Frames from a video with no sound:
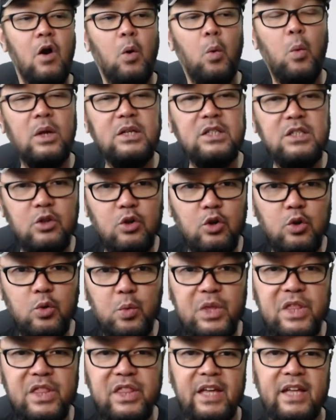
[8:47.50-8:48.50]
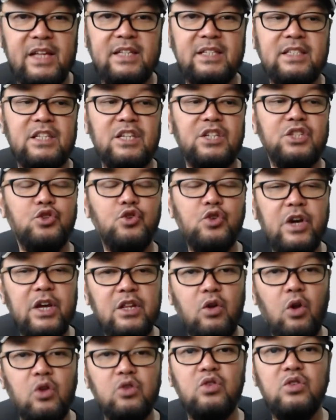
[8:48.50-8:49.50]
What's good with this is you can
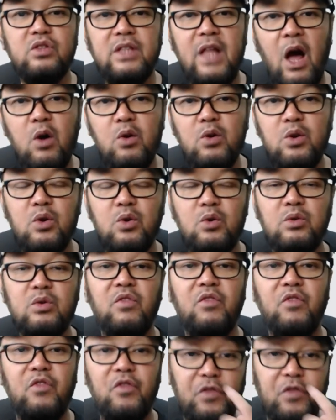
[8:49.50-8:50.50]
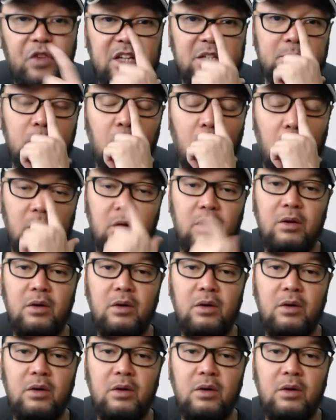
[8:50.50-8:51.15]
also download Facebook.